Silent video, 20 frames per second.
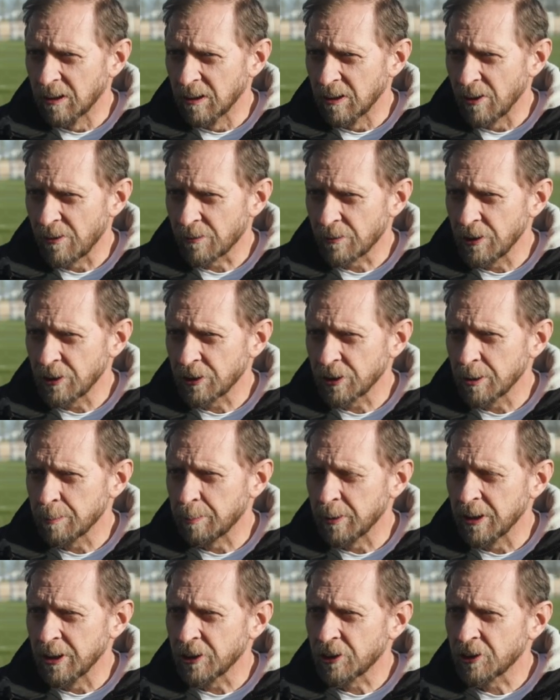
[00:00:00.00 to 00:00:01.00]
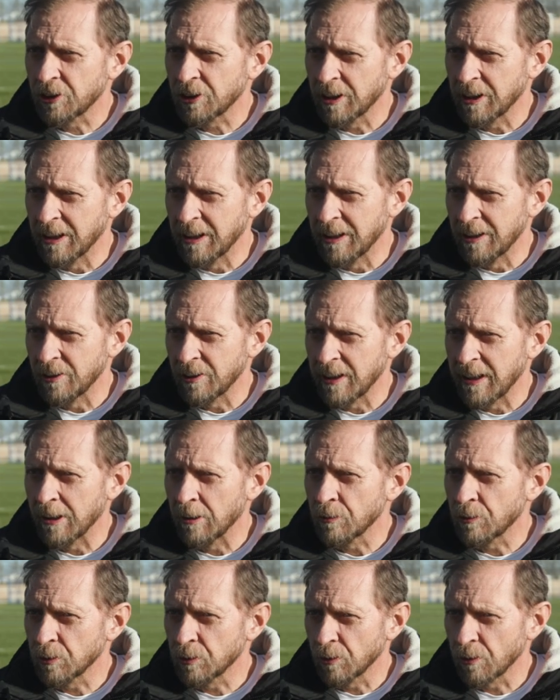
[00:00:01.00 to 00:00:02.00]
3G pitch and an
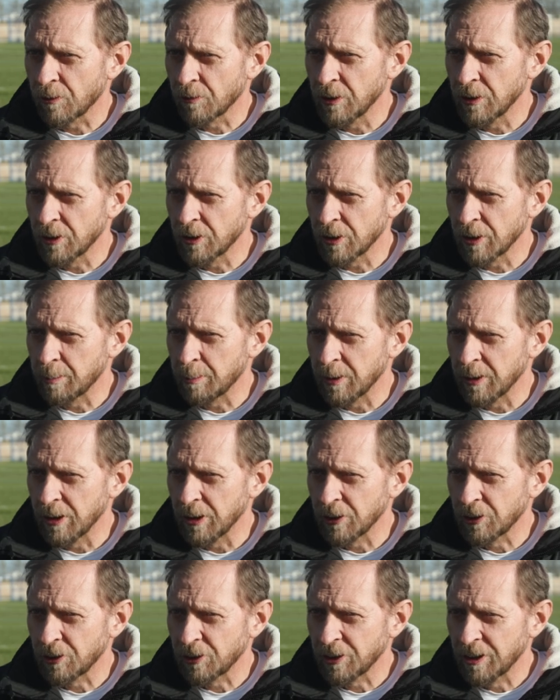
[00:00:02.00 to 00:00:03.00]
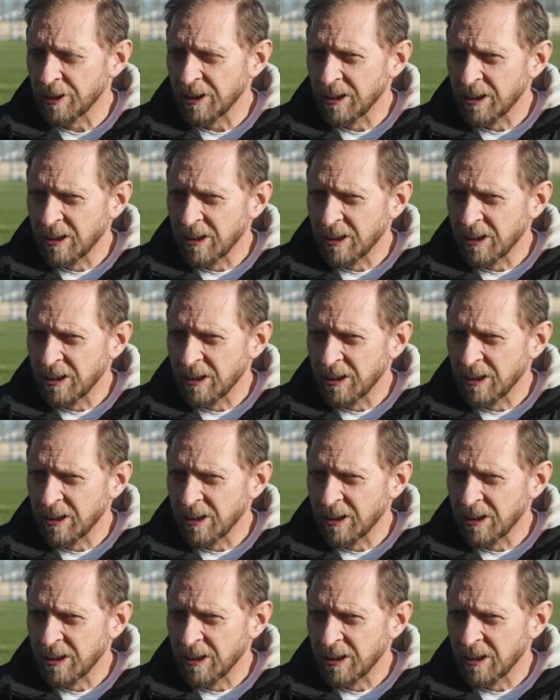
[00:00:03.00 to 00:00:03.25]
outdoor 3G pitch.